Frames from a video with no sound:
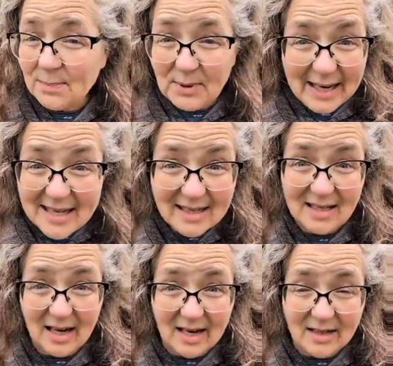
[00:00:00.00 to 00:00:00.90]
has
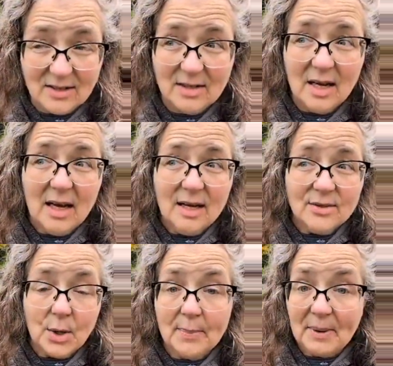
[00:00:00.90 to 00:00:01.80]
explained it to us.
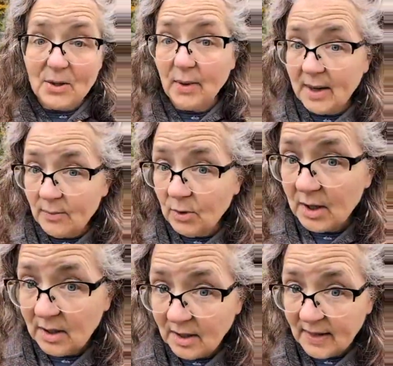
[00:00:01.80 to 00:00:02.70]
So, by the way,
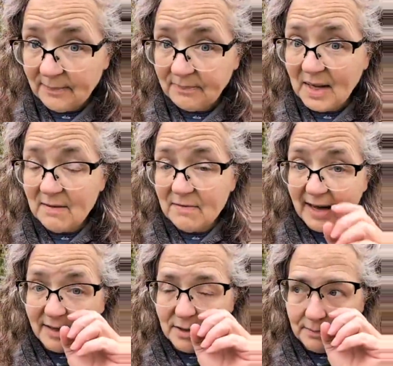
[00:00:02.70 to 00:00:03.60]
I'm working on that.
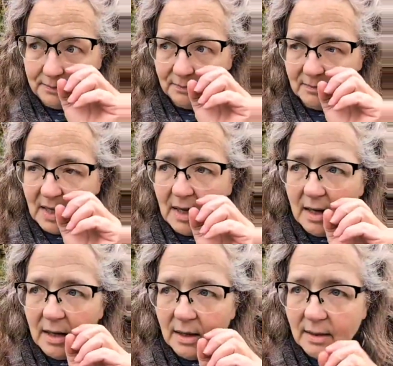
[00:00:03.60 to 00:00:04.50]
And in fact,
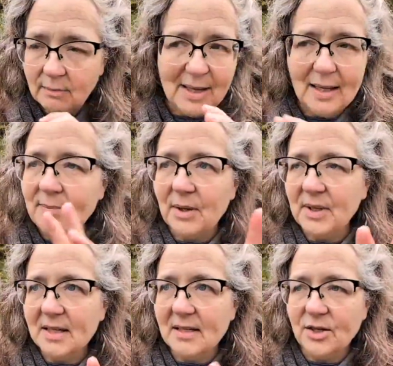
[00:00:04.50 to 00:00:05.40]
wait,
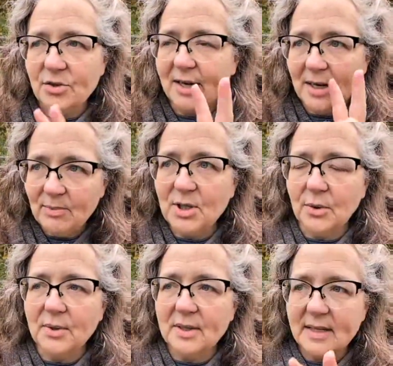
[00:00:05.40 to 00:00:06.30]
I'm not gonna get sidetracked.
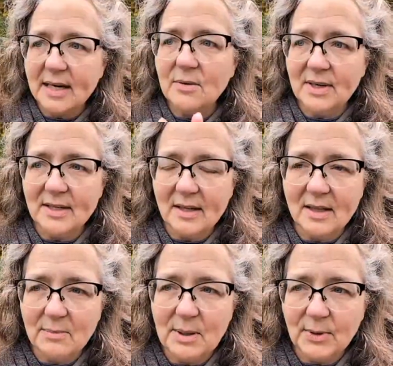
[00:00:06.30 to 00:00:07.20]
Number two, the second
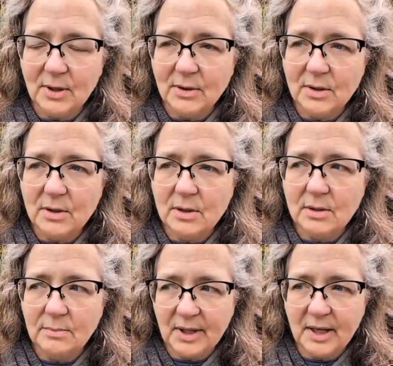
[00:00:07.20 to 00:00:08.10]
reason I think that people don't
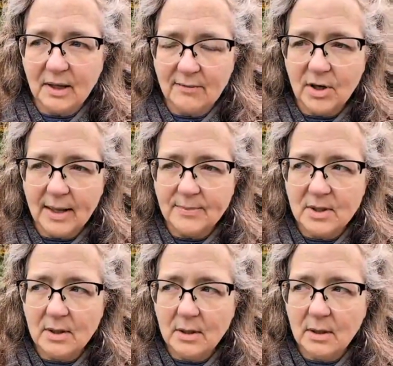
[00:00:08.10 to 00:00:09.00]
plant cover
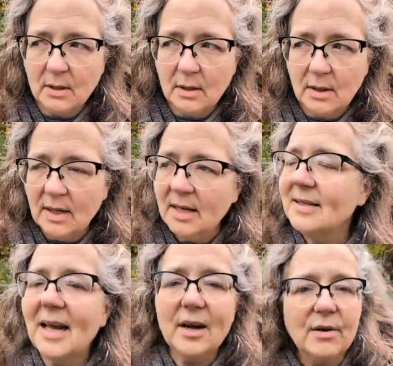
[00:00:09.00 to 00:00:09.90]
crops.
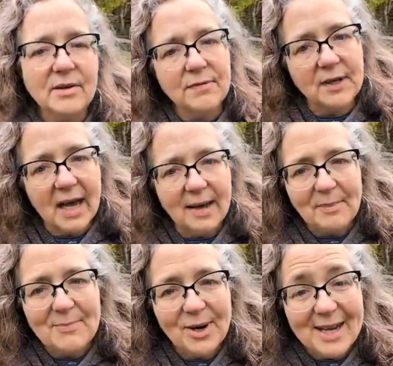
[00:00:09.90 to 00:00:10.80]
See, I already
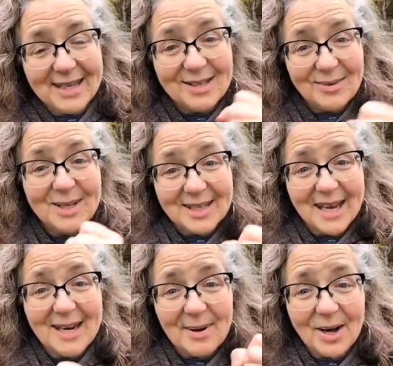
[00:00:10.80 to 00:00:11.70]
forgot. My brain gets so
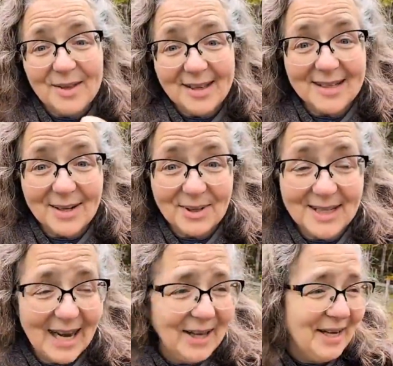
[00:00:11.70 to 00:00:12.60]
excited about all the things
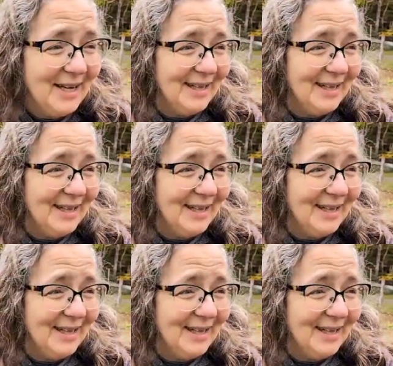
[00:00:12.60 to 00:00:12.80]
I want to